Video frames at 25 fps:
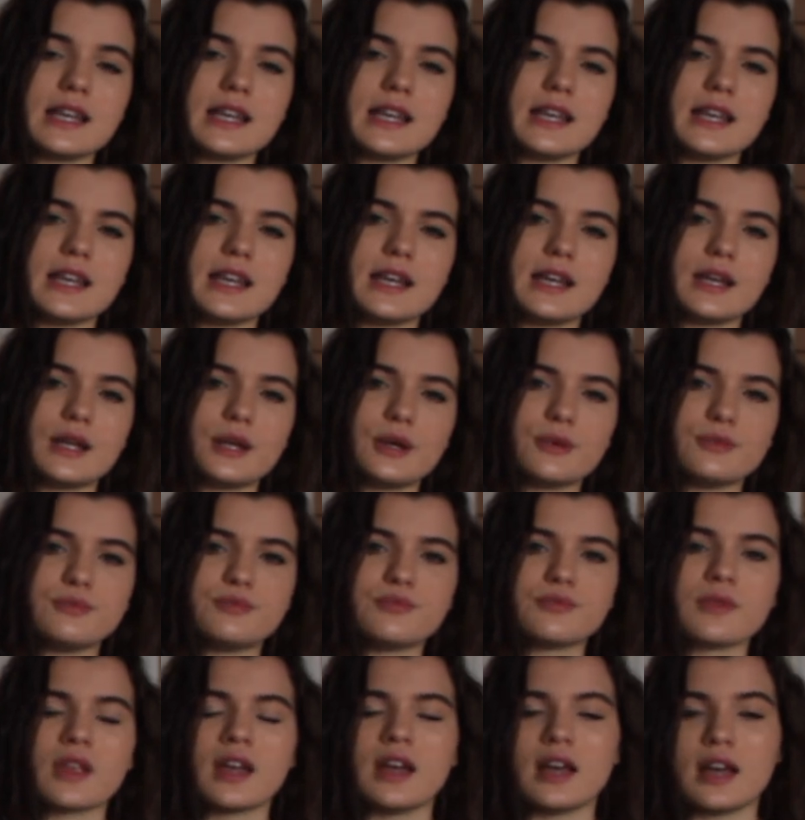yeah,
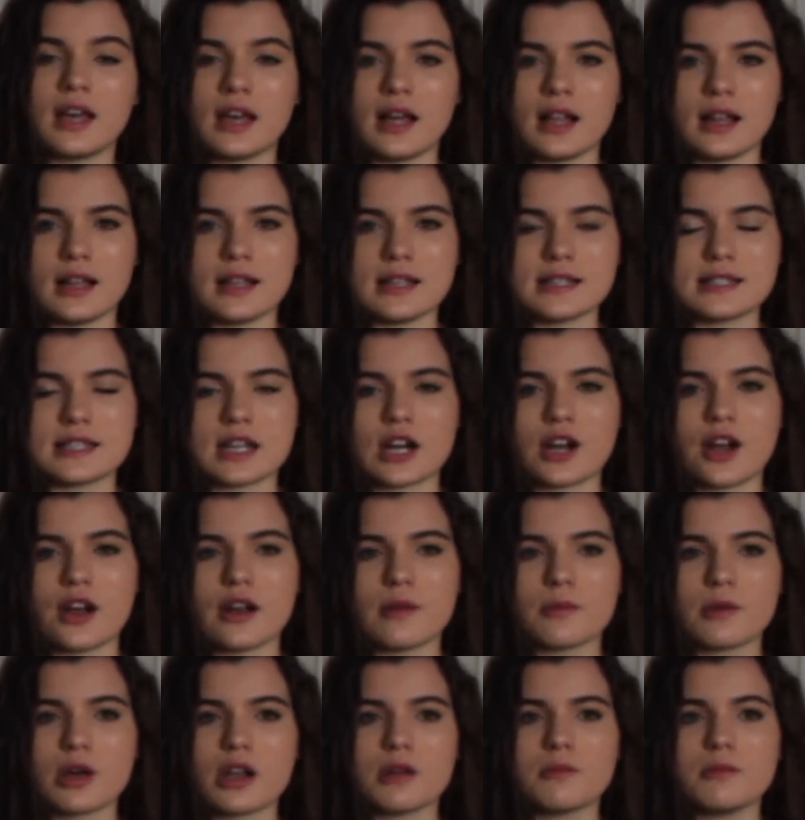let's start. And
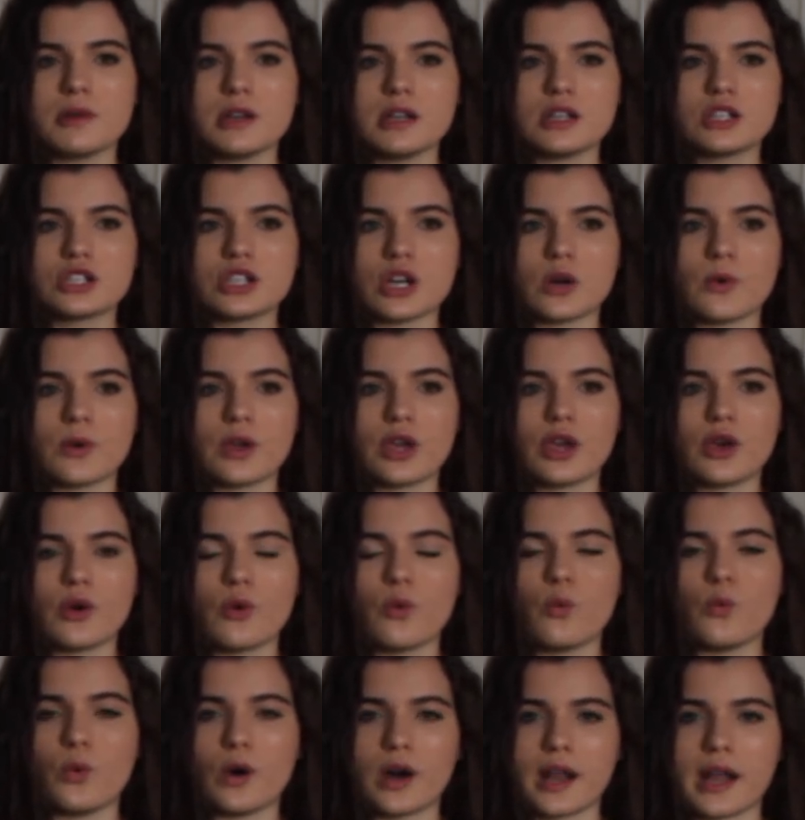I'm gonna be showing you
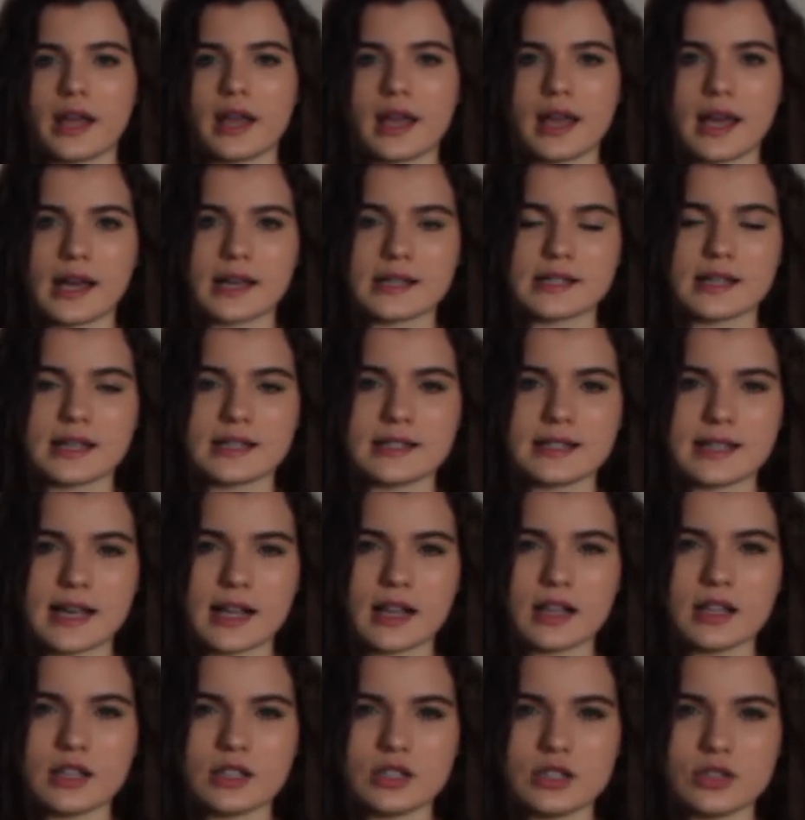what I ex
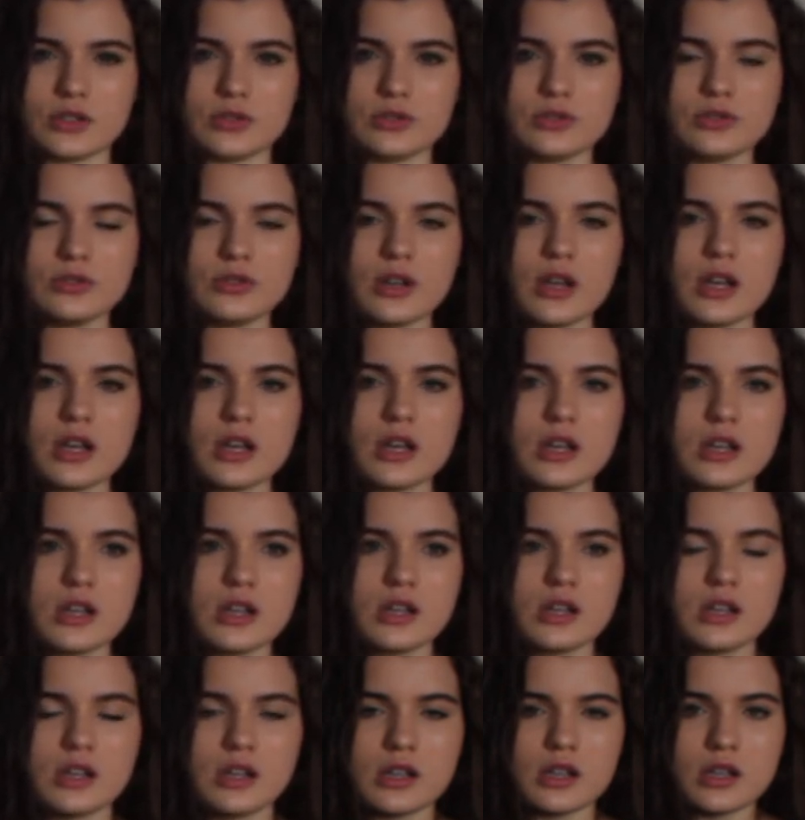exactly do.
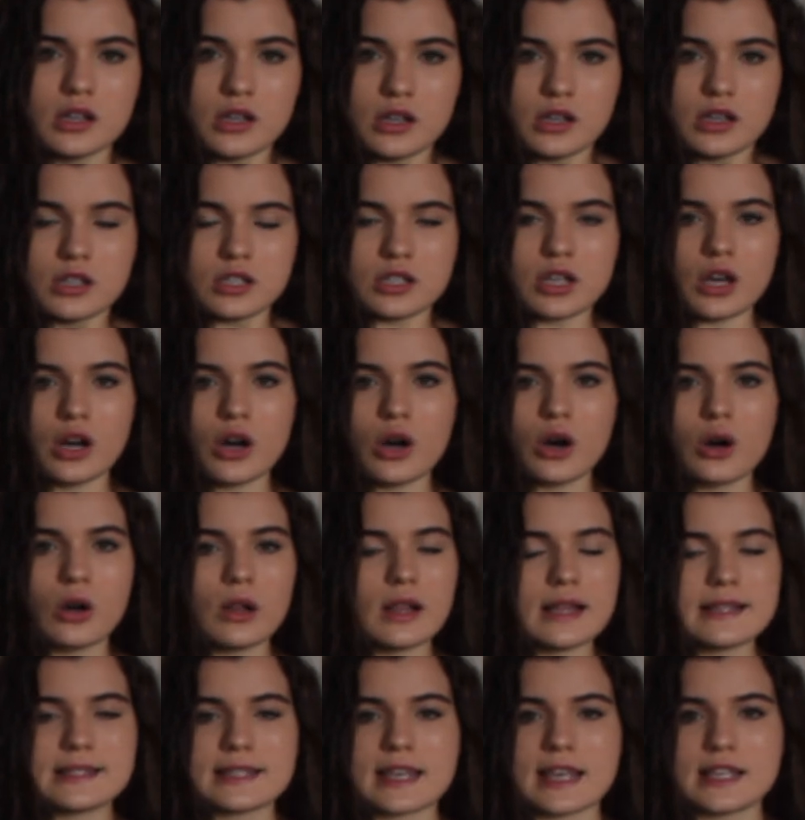So
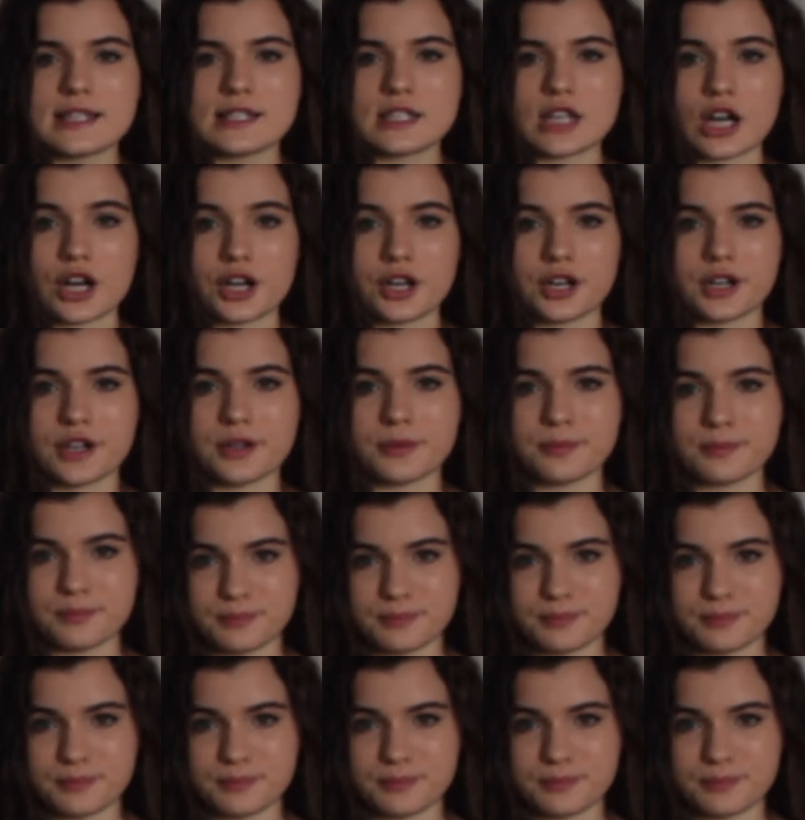let's get started.